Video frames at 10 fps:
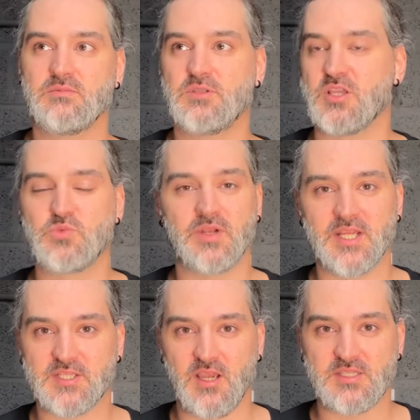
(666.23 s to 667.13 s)
does what
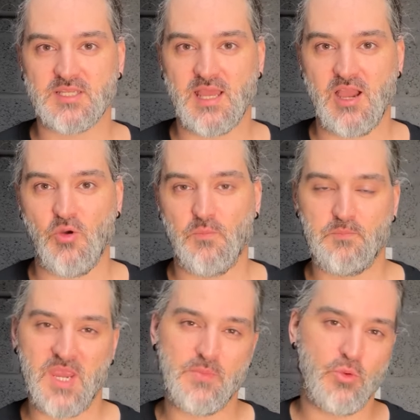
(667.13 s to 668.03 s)
it does and how
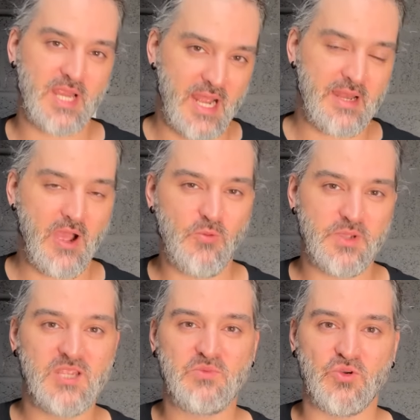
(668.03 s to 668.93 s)
people can help
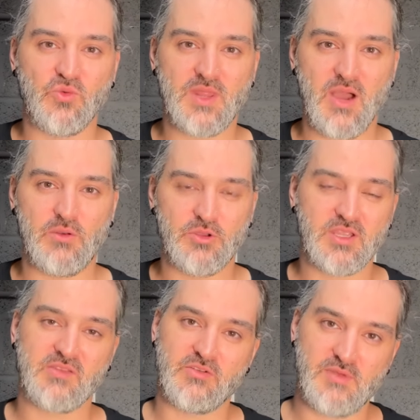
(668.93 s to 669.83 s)
people without
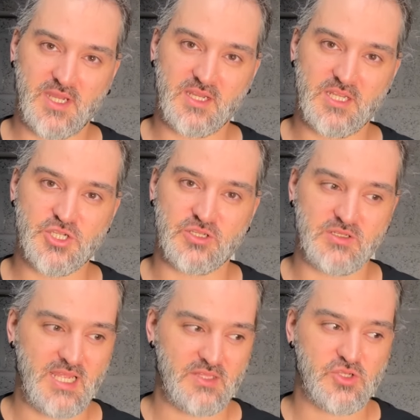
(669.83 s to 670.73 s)
looking for recognition
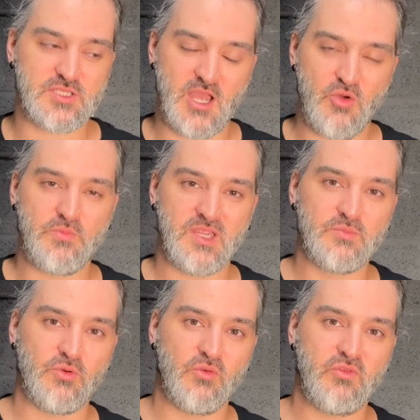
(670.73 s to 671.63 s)
and just help
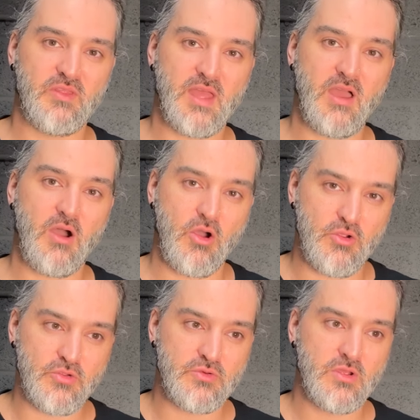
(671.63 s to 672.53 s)
people for their
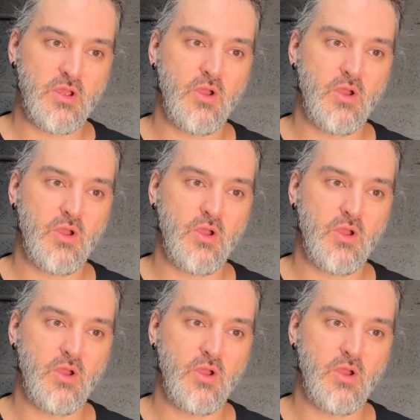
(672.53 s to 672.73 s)
own